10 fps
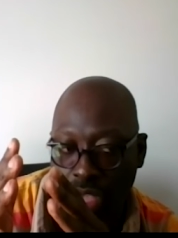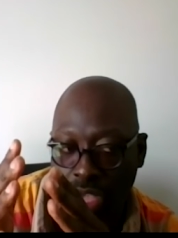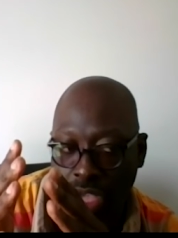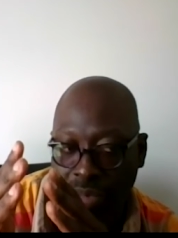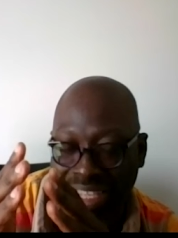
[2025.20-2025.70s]

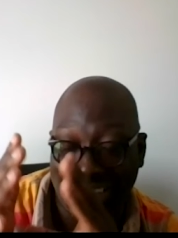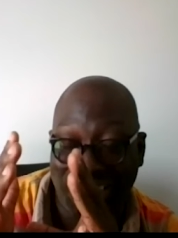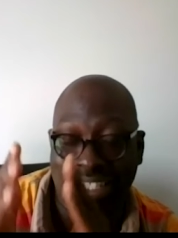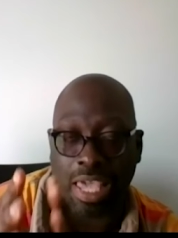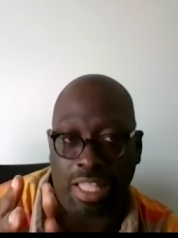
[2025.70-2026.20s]
uh,
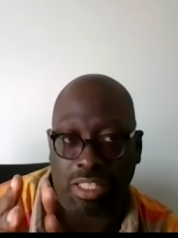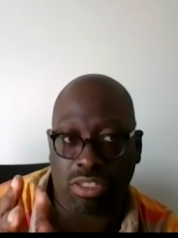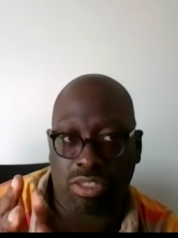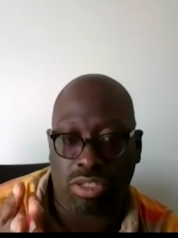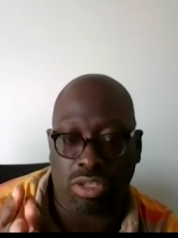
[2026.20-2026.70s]

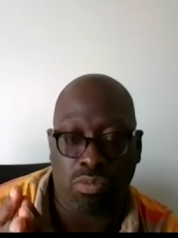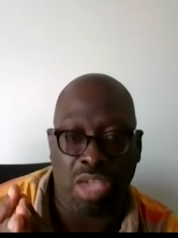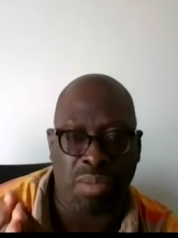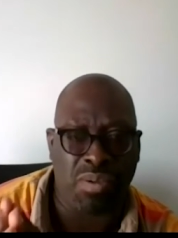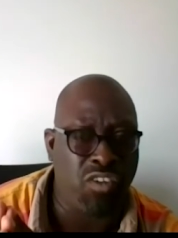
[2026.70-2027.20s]
intent to
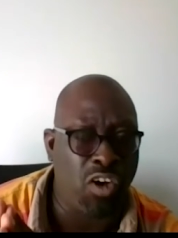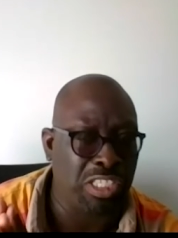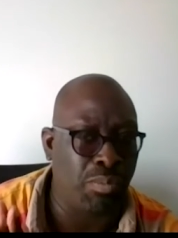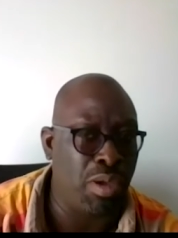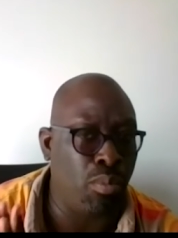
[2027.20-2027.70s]
maybe
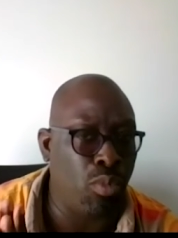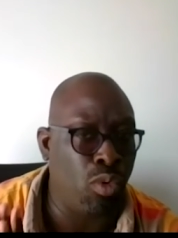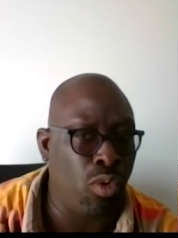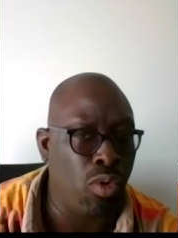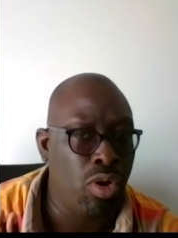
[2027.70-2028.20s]
focus a bit
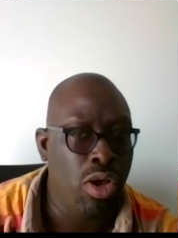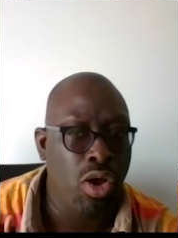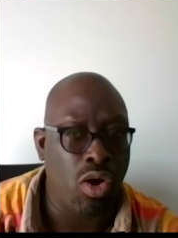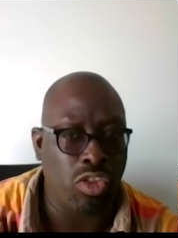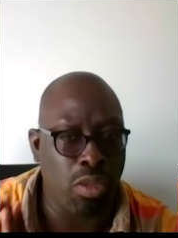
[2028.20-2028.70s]
more
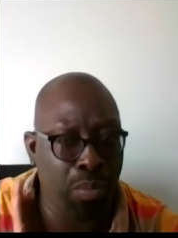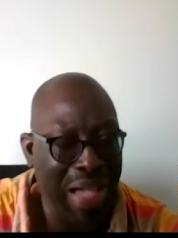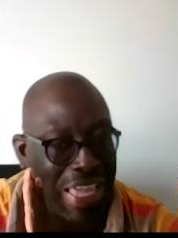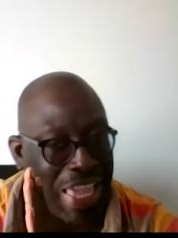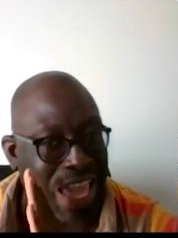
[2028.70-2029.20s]
on the
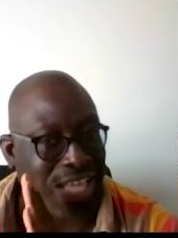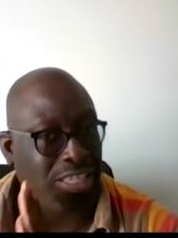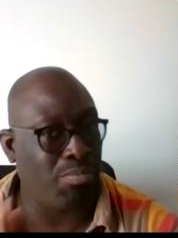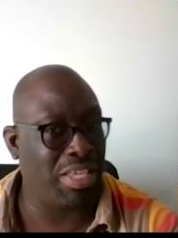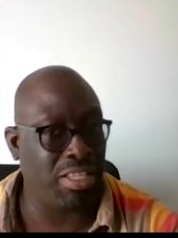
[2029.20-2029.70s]
back
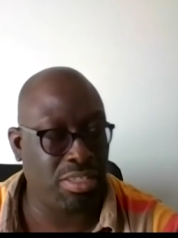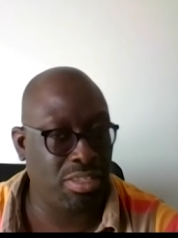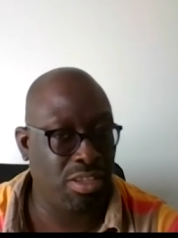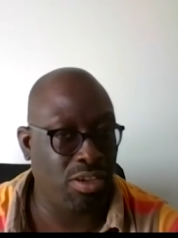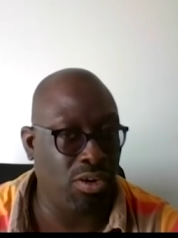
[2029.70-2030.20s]
end
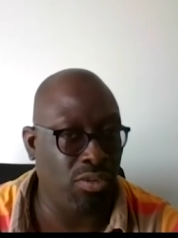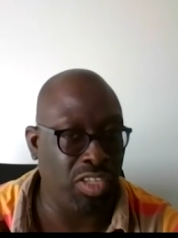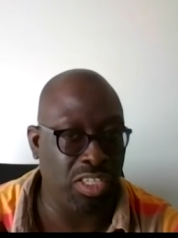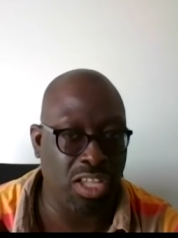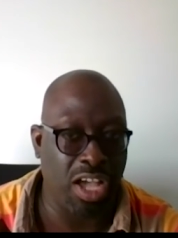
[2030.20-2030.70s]
bits
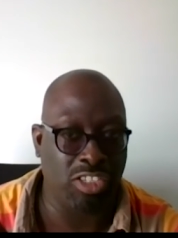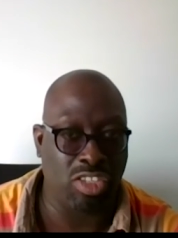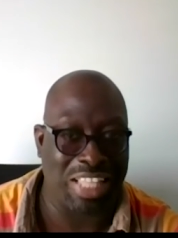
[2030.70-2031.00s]
of design?